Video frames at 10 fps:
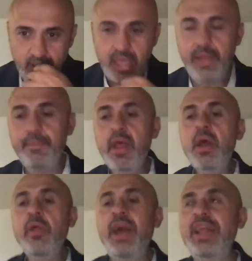Okay?
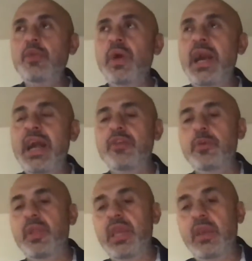That's what
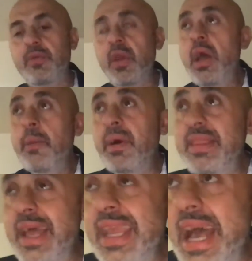Heiser believes.
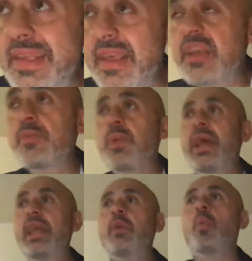But then he has to
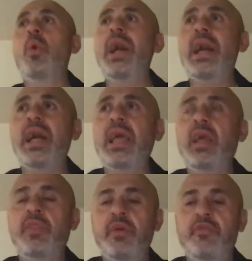explain
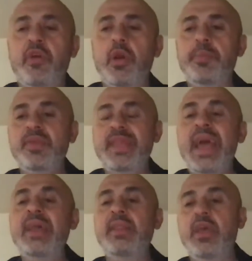why the verb
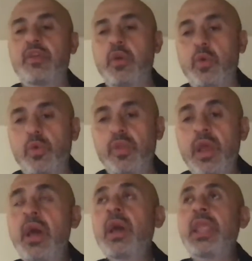stand is used.
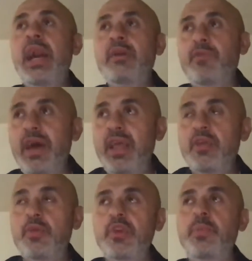Now, I have read
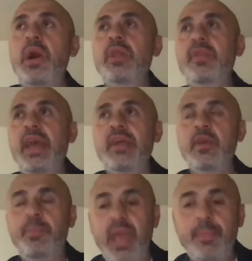his response. He
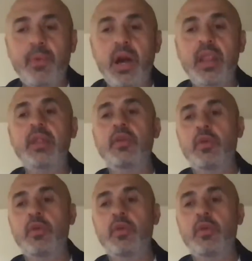has a paper on it.